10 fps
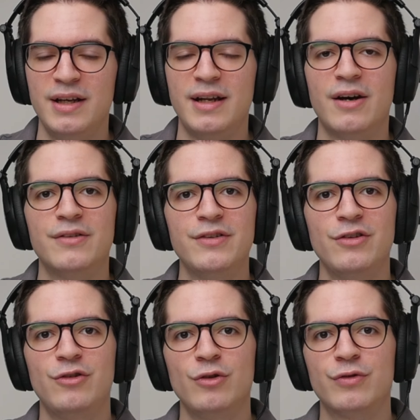Now this
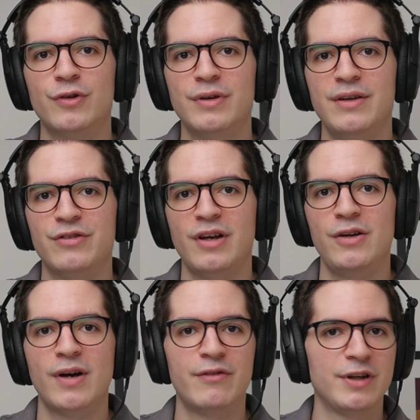is useful if say
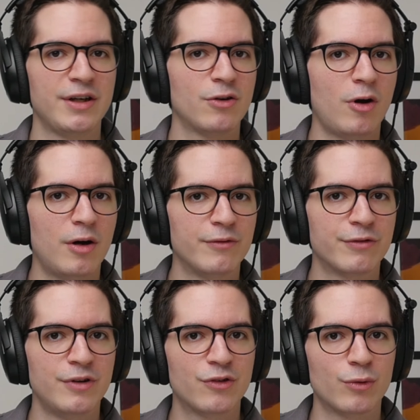you're having a conference